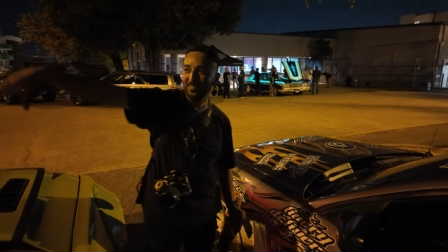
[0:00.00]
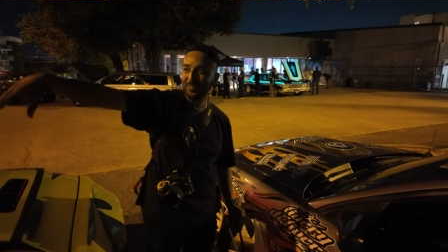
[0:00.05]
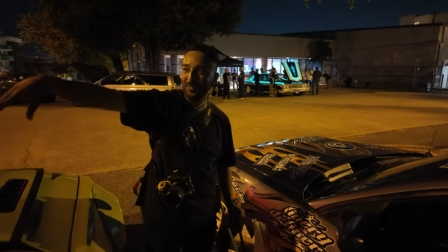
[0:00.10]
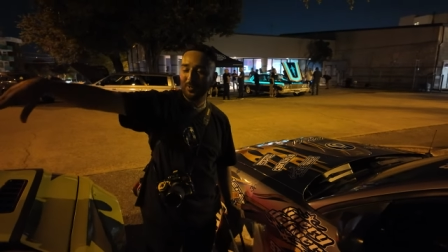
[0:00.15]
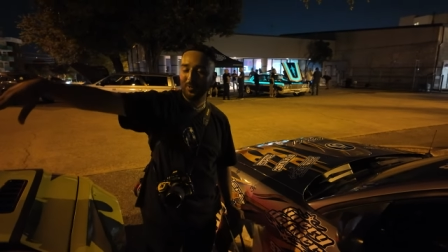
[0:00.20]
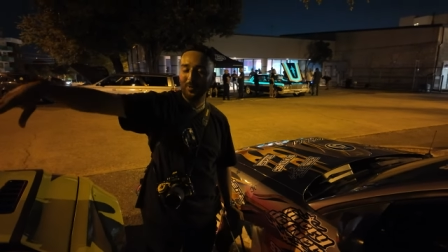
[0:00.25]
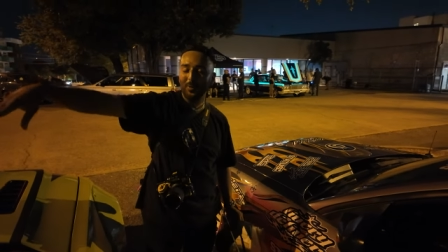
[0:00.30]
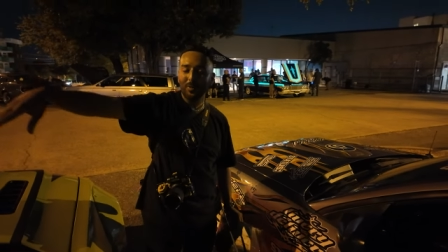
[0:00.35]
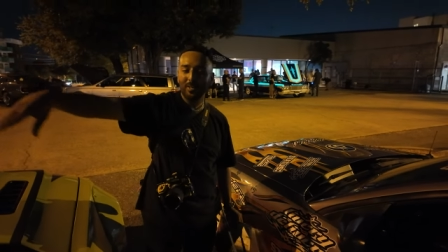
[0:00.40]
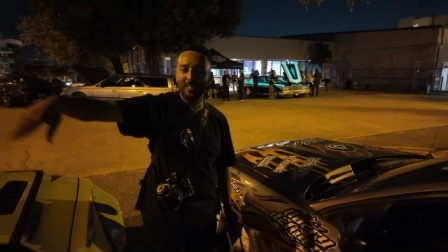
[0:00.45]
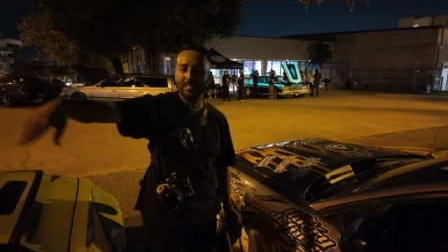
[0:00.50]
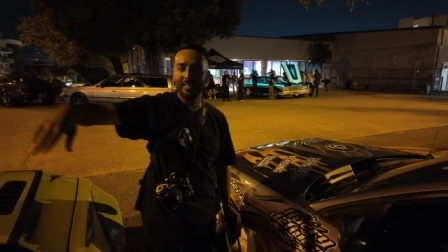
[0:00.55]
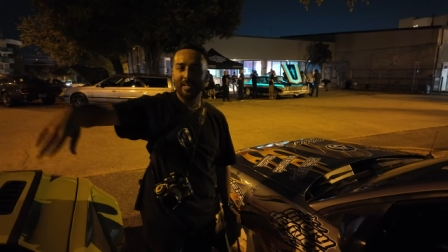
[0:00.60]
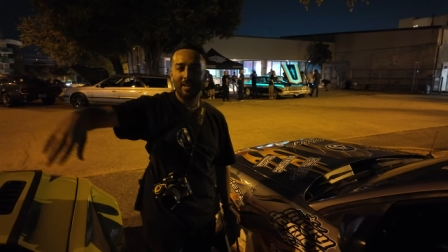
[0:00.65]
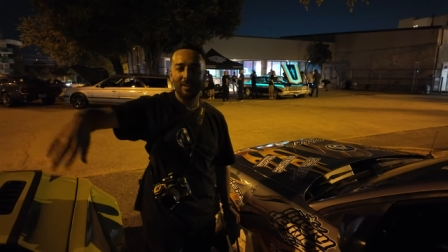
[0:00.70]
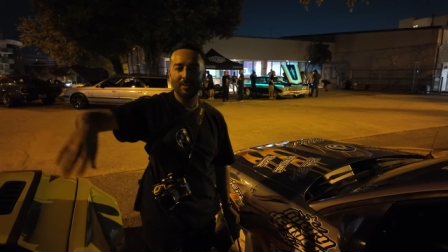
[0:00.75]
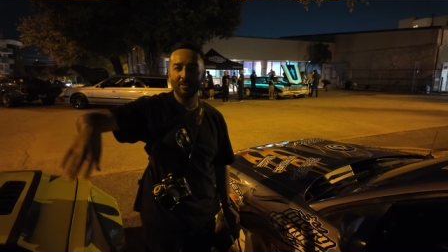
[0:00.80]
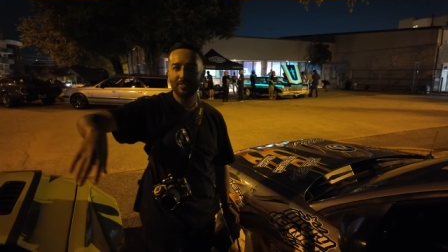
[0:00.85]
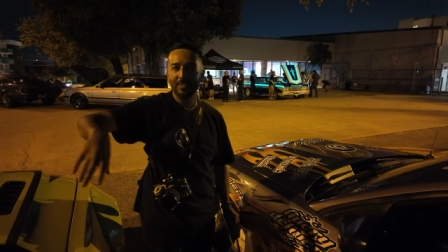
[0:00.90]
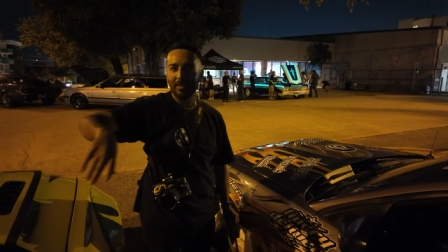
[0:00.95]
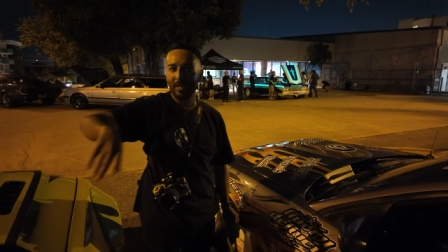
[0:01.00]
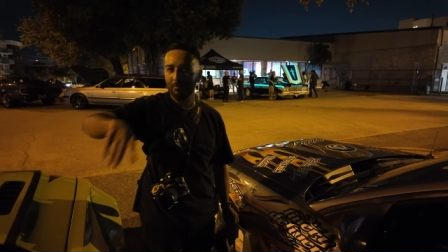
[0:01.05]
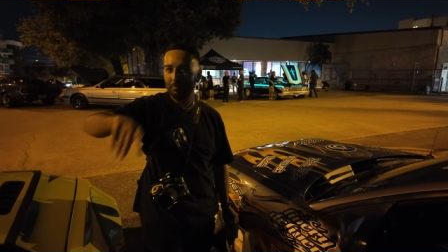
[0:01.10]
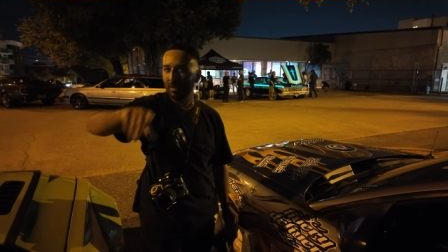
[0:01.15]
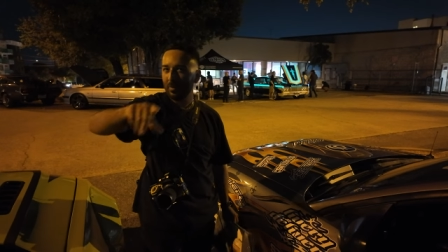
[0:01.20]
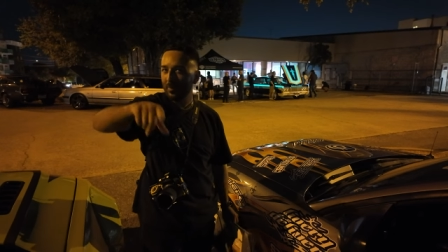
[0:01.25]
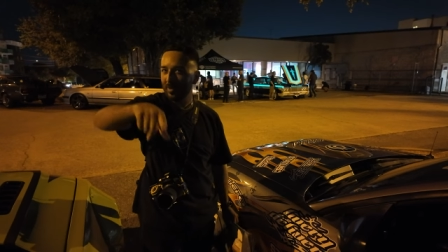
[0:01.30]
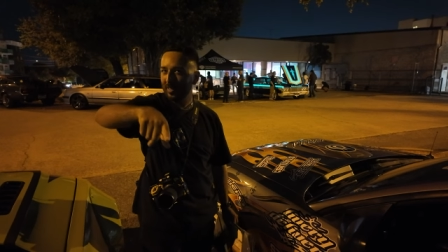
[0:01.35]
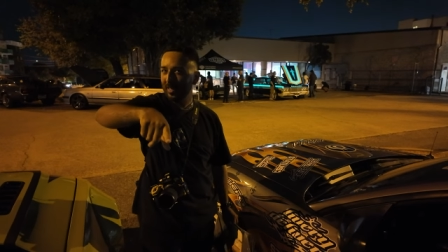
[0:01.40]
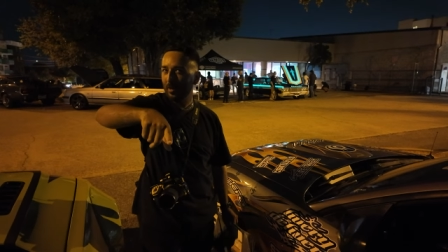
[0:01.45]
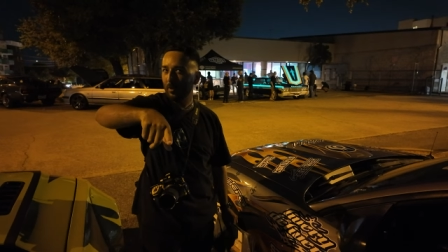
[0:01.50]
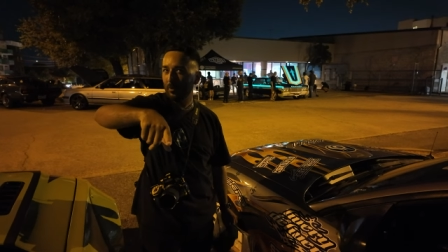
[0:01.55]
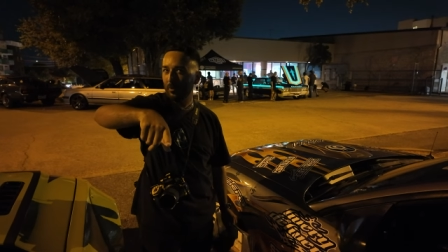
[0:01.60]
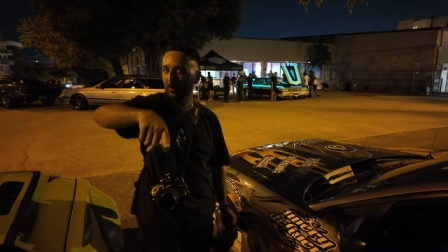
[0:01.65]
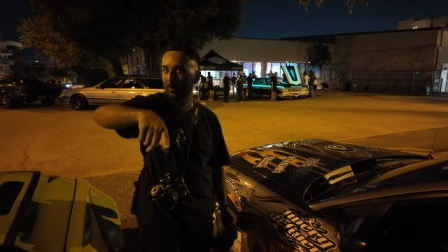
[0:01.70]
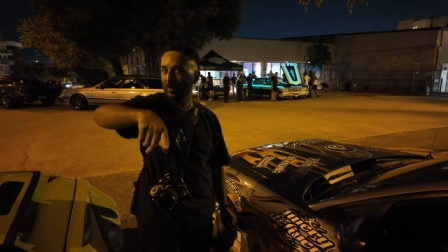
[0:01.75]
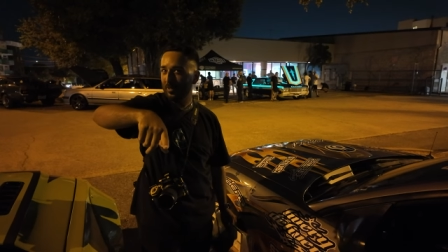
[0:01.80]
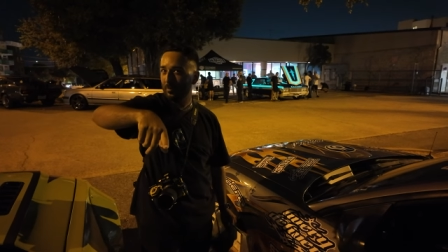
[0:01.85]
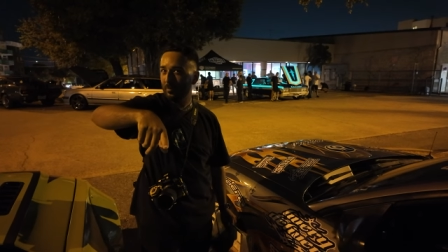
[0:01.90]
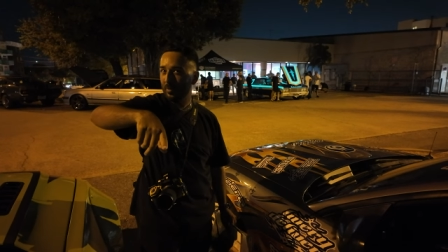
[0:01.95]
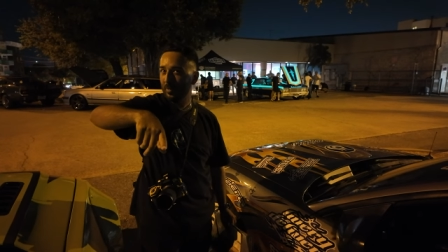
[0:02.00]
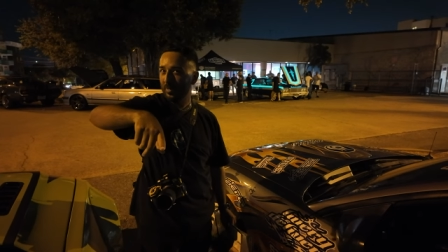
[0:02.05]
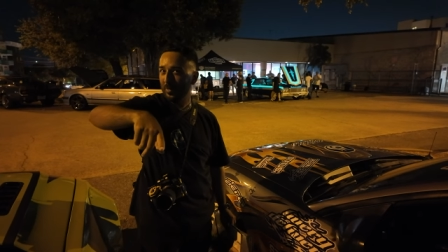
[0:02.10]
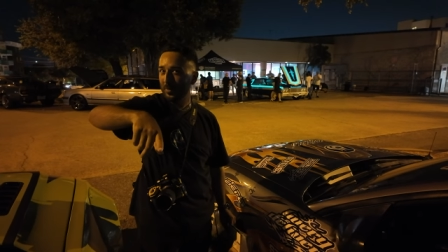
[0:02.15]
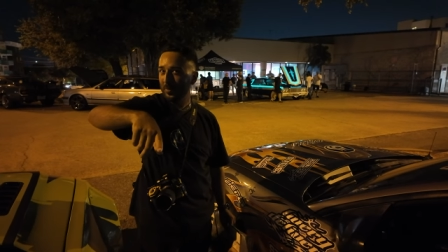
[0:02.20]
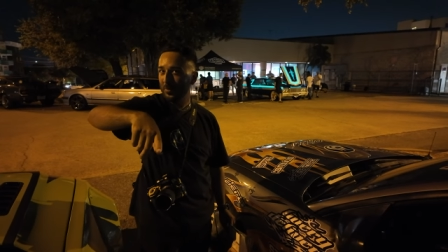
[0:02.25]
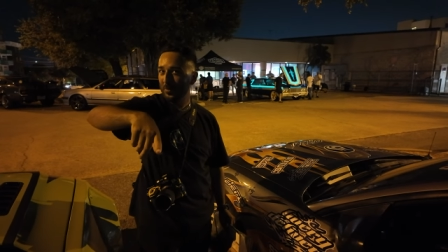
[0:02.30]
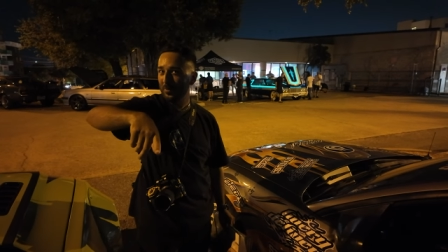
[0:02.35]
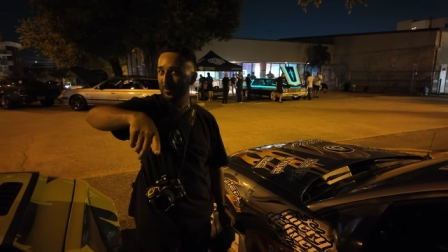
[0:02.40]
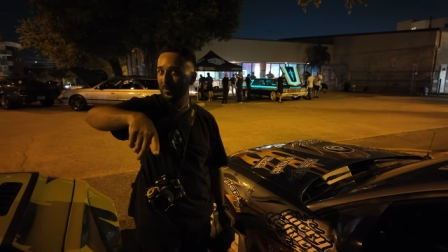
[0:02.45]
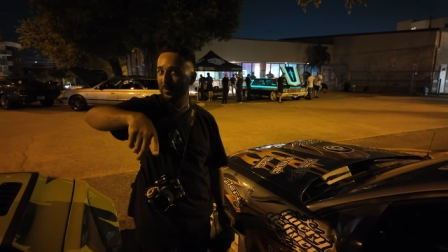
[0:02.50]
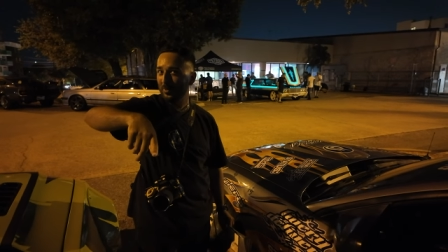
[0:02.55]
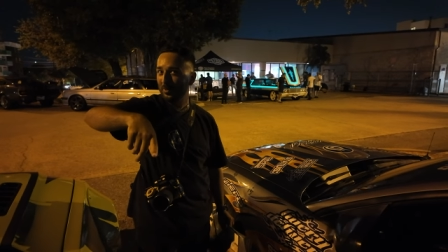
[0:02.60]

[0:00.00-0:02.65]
Turtle, and then I was like, maybe that could have been you?